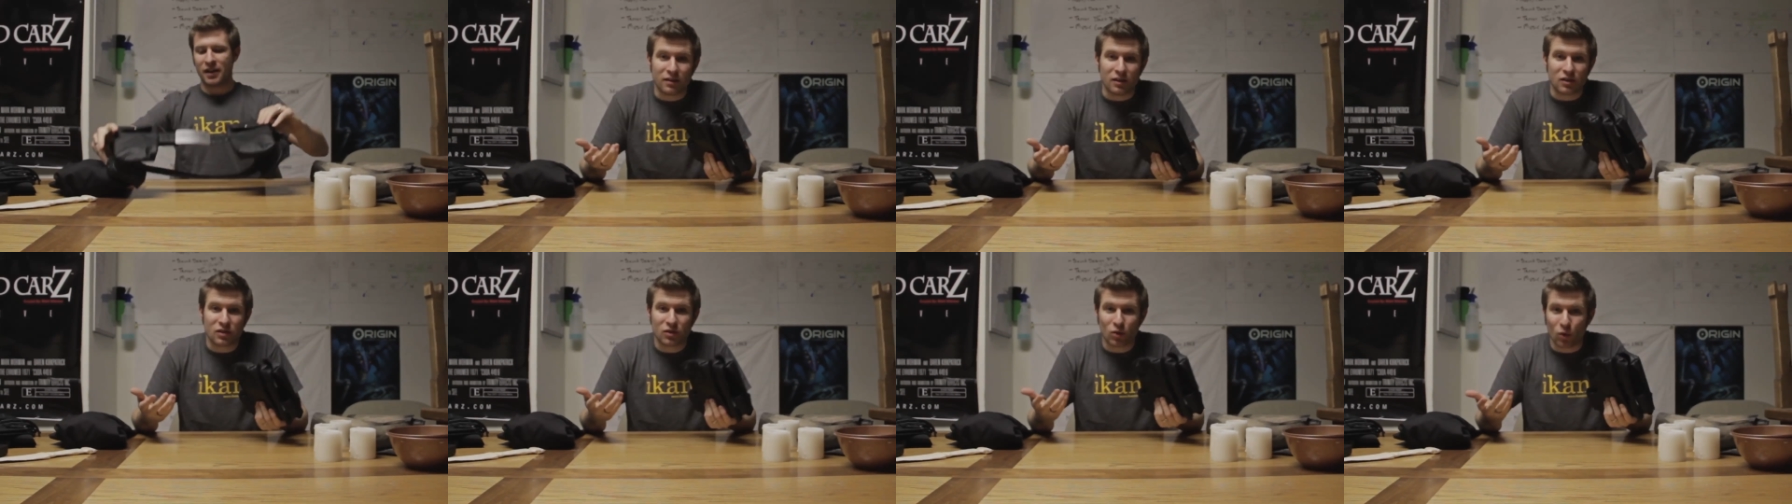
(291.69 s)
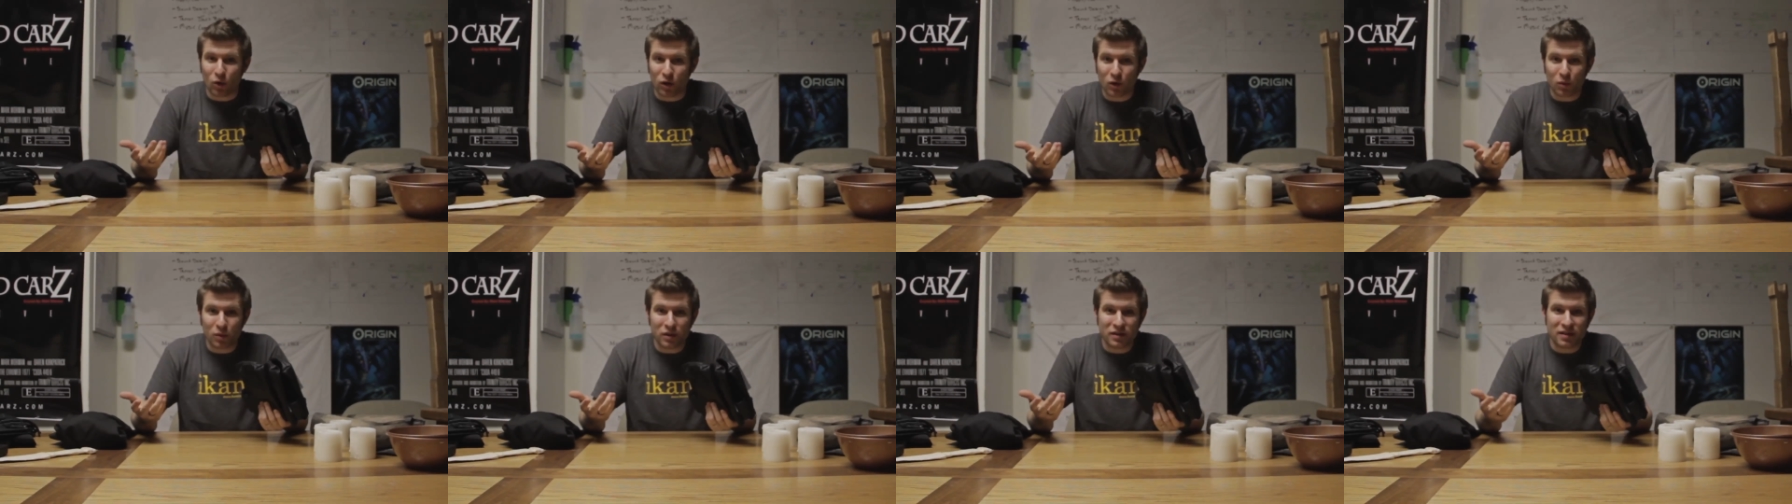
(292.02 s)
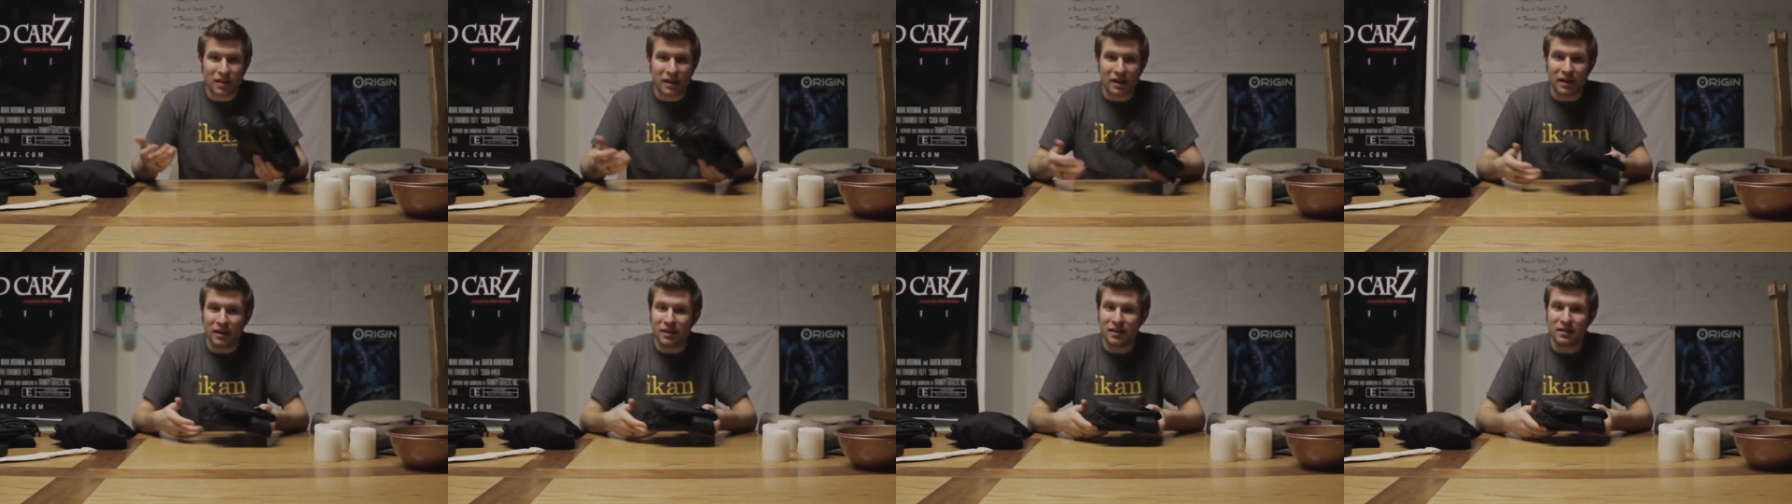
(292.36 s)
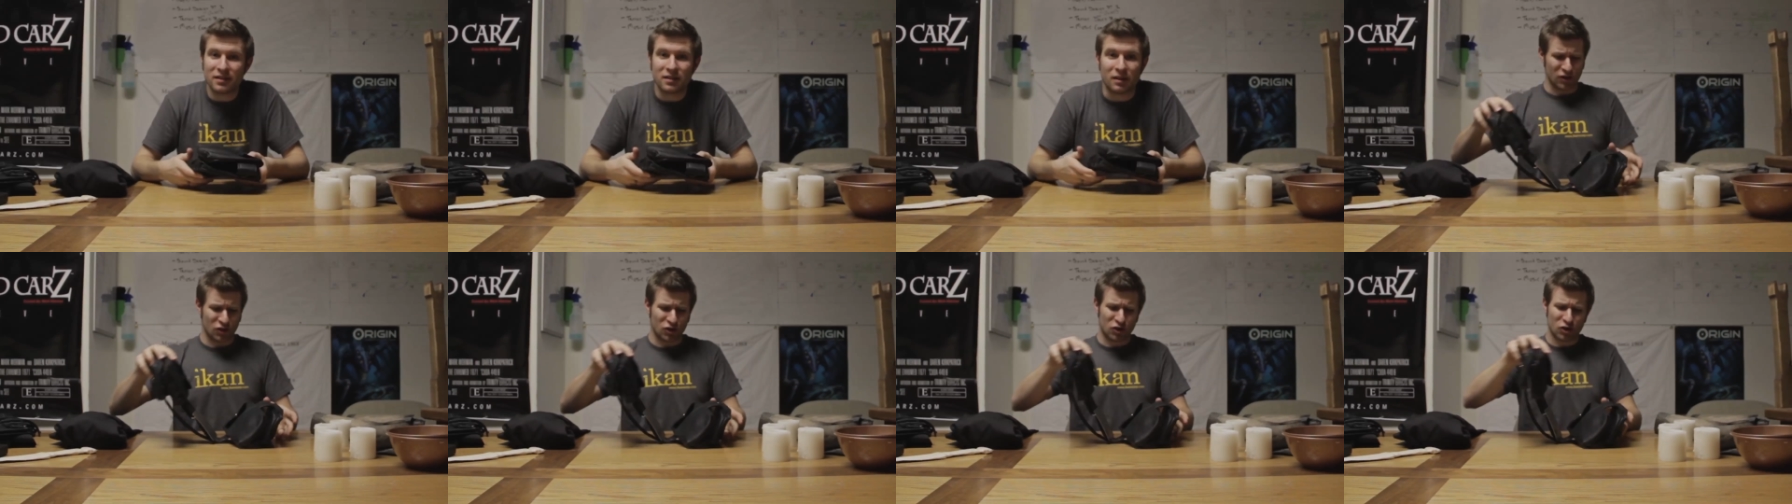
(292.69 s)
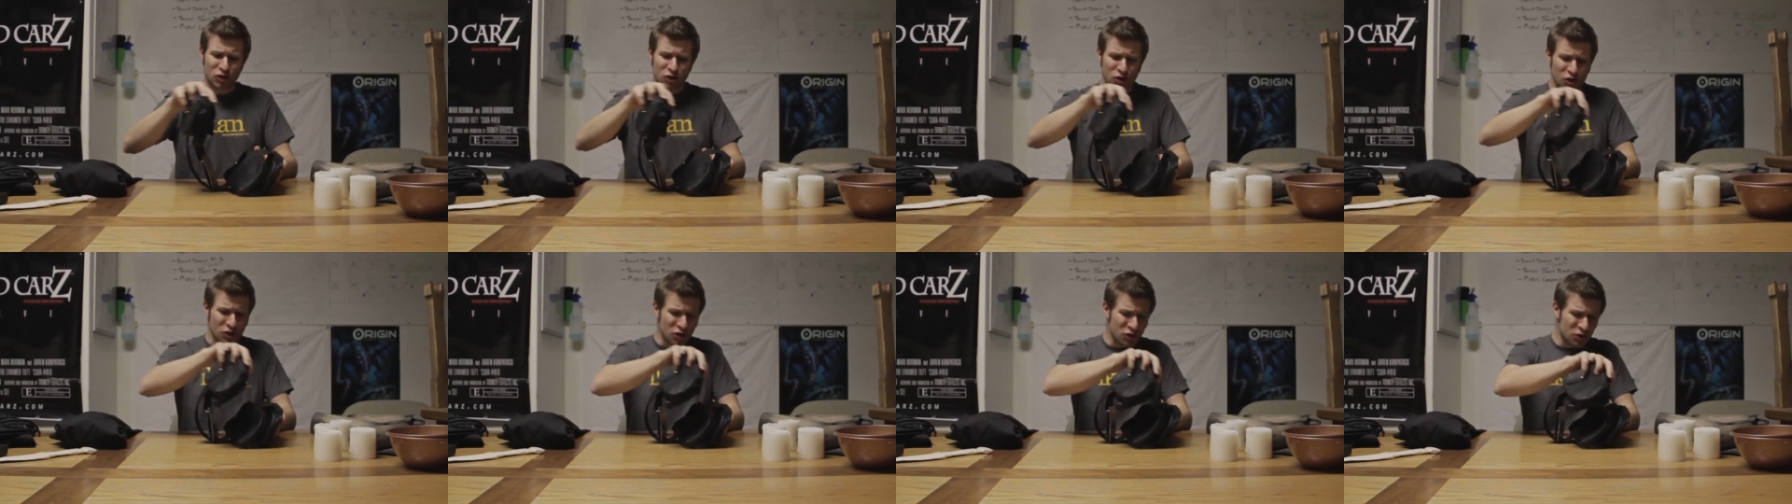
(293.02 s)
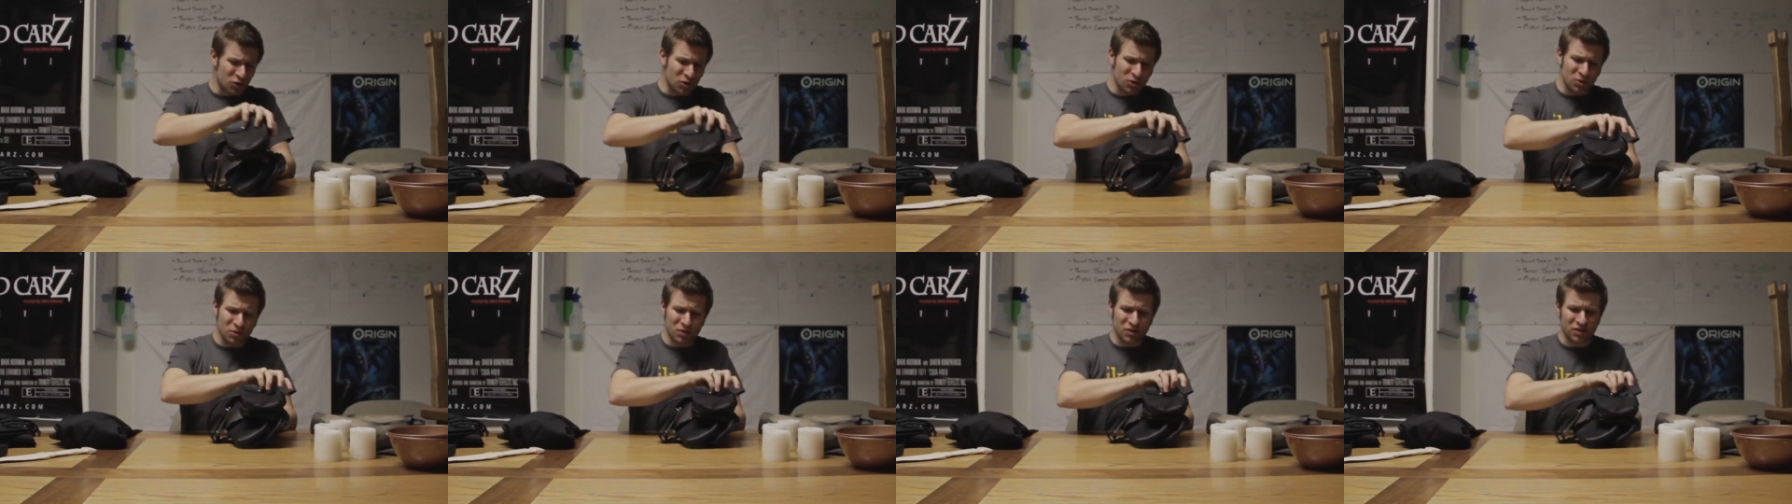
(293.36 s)
The sword was his
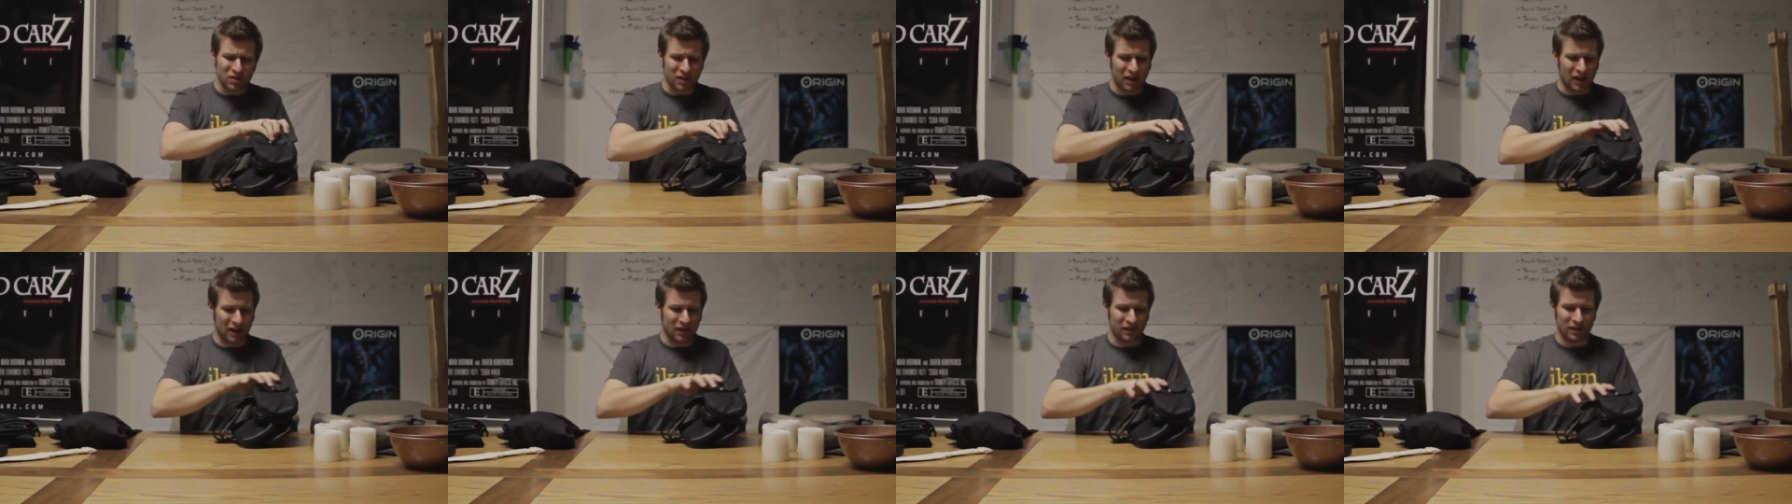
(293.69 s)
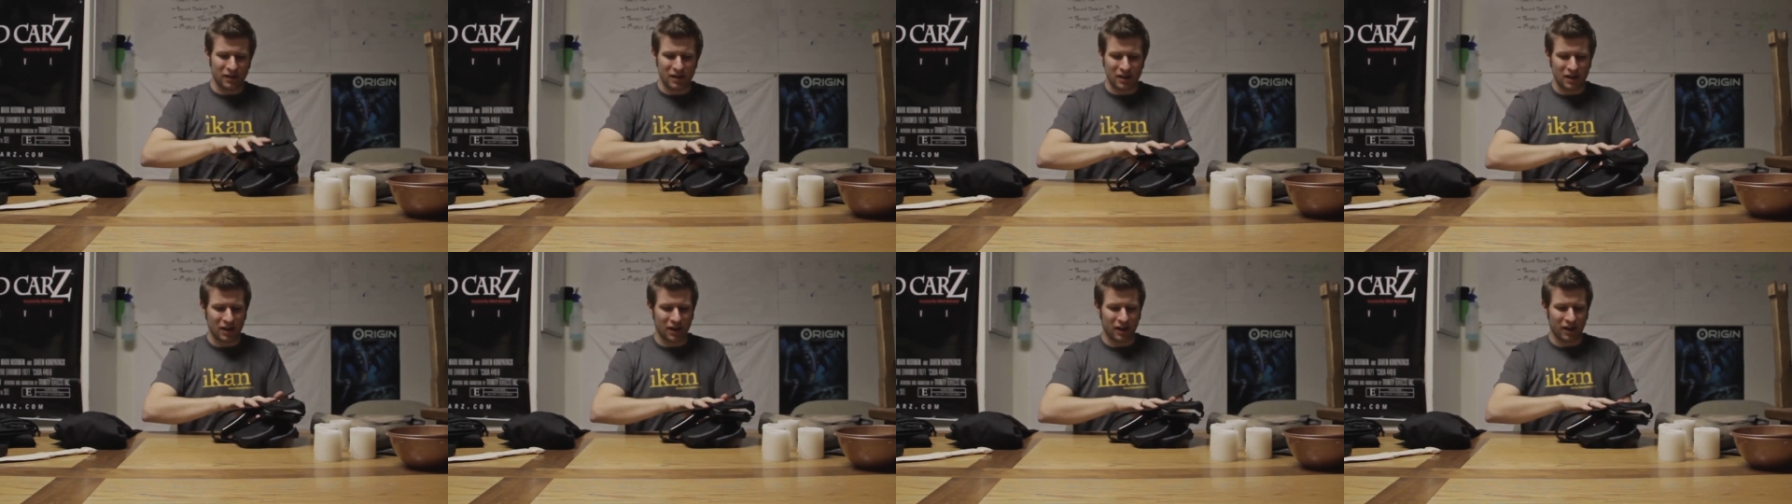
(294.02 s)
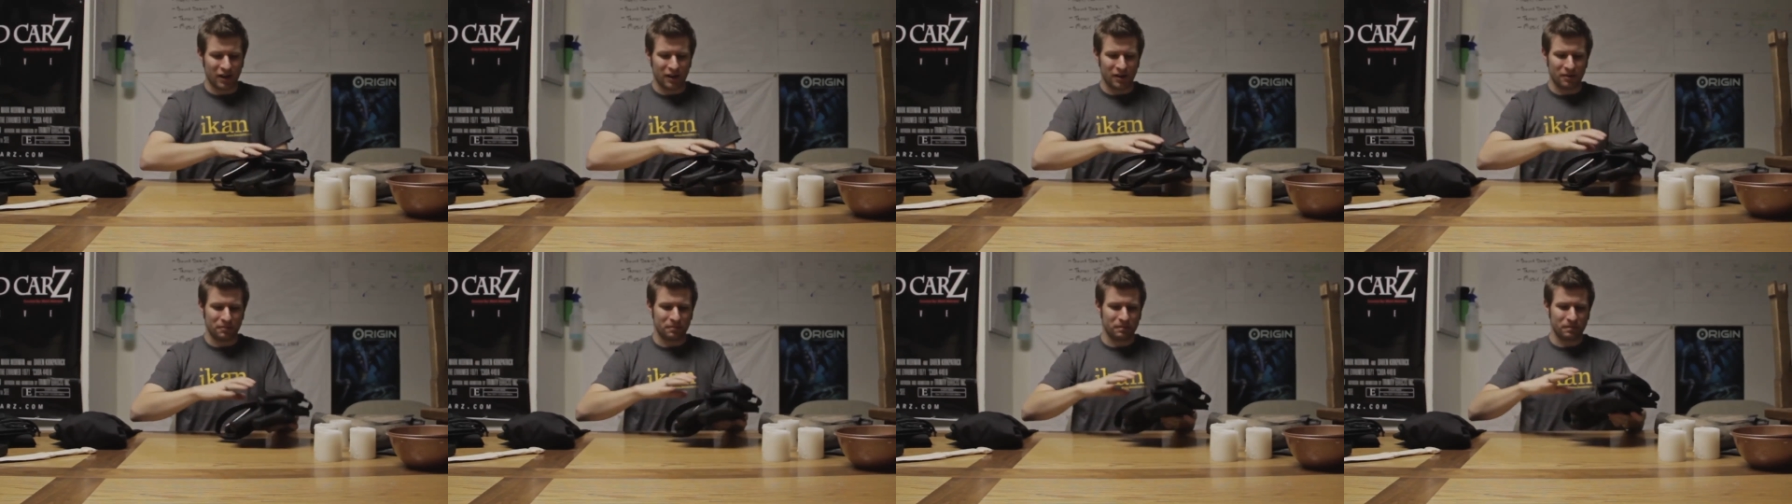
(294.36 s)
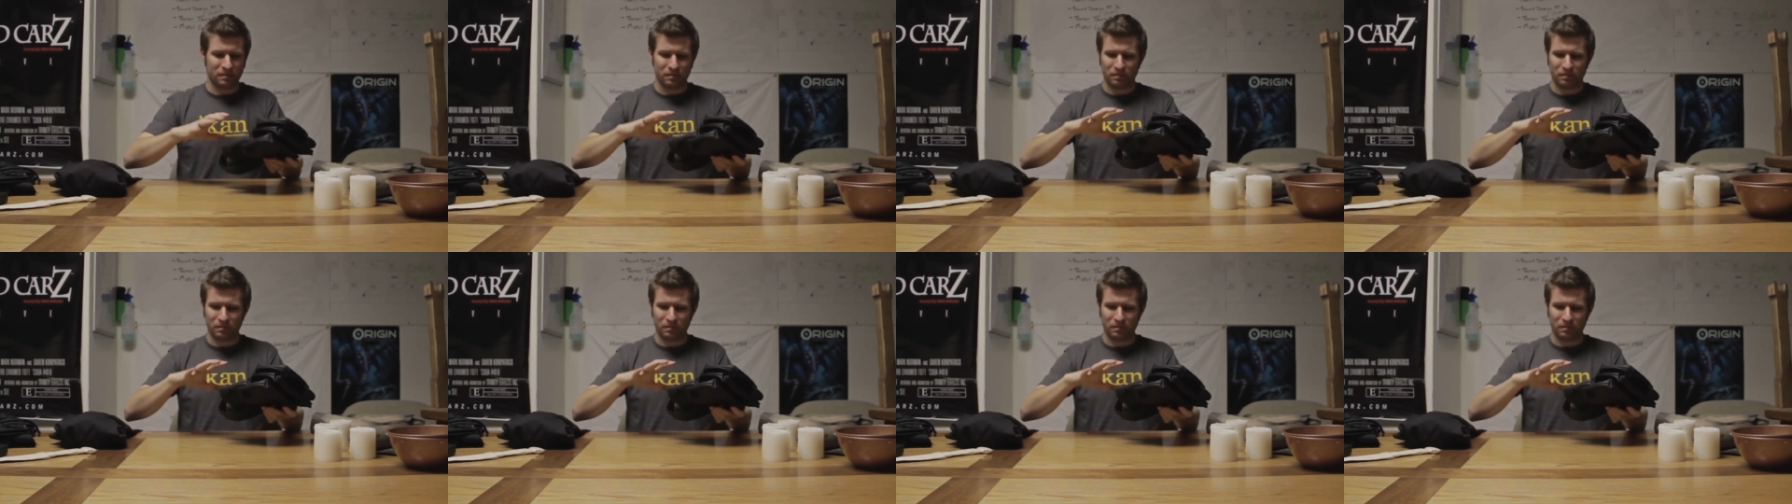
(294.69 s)
shoes and the